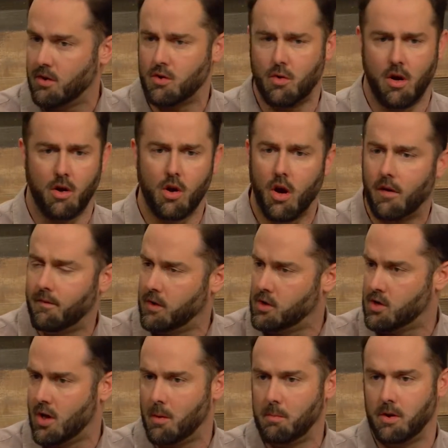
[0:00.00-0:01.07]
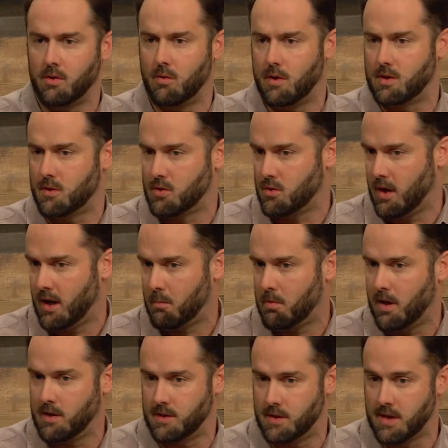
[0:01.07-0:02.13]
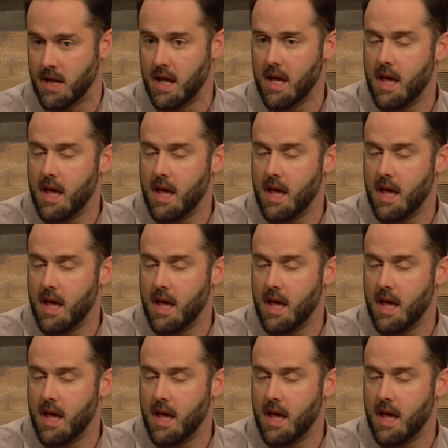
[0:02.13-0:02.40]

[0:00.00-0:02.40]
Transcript: into our coffee shop, into our social enterprises,